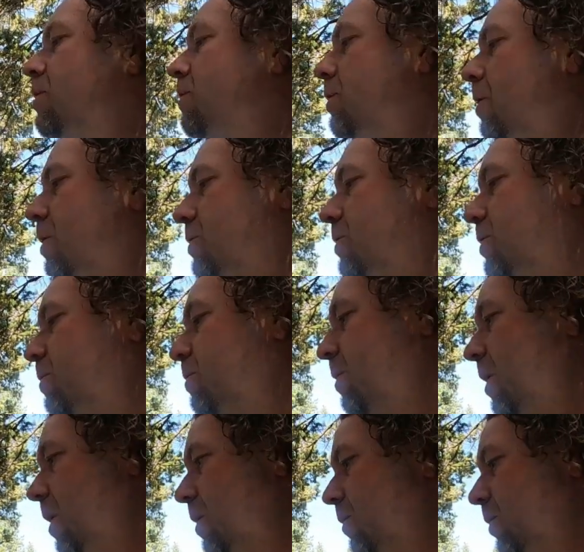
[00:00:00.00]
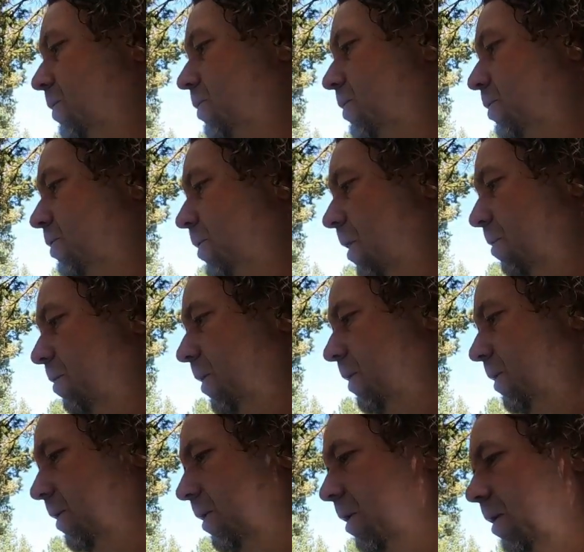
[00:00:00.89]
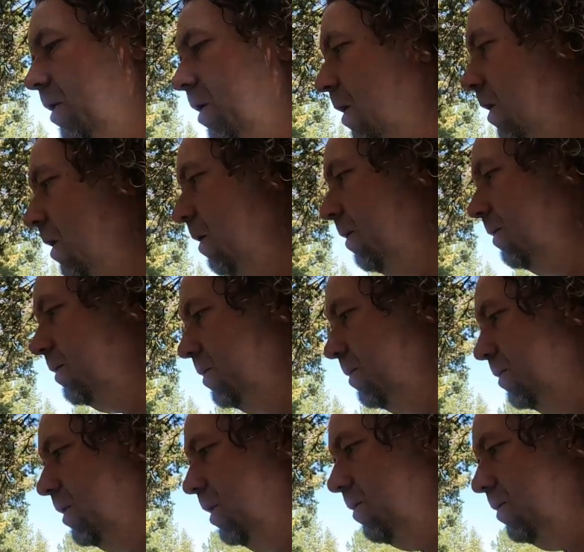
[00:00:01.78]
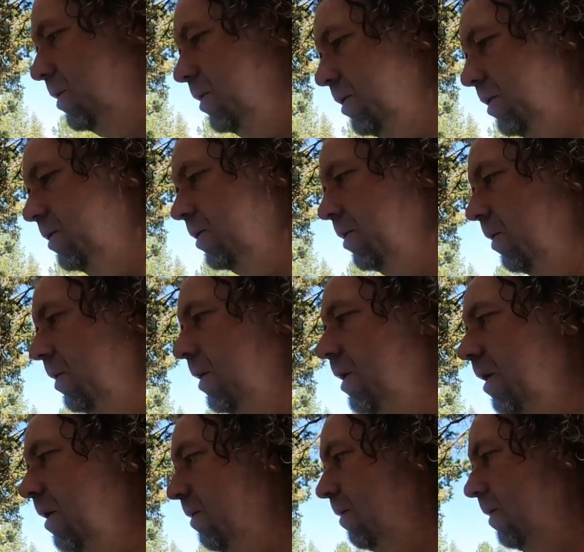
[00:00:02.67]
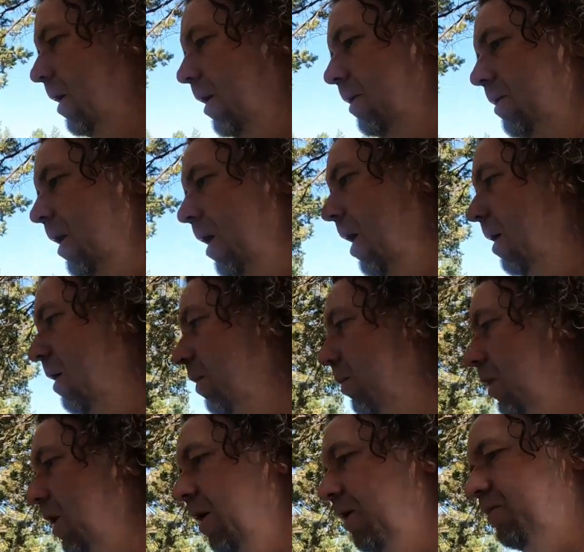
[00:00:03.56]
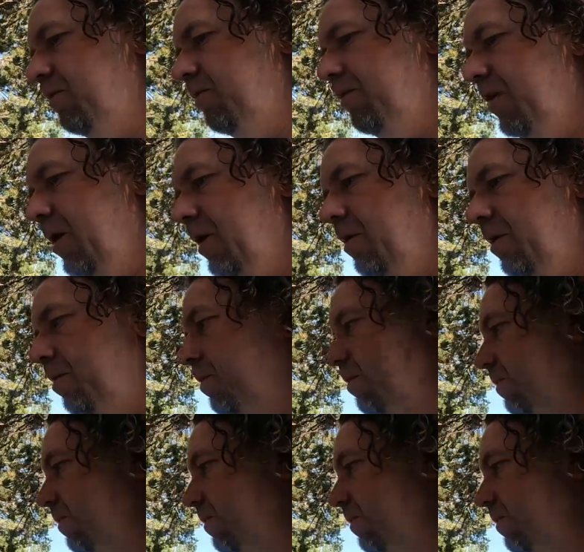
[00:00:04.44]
Who knows though, man. Once you start building a car, sometimes they just go together like that. I will have to find a,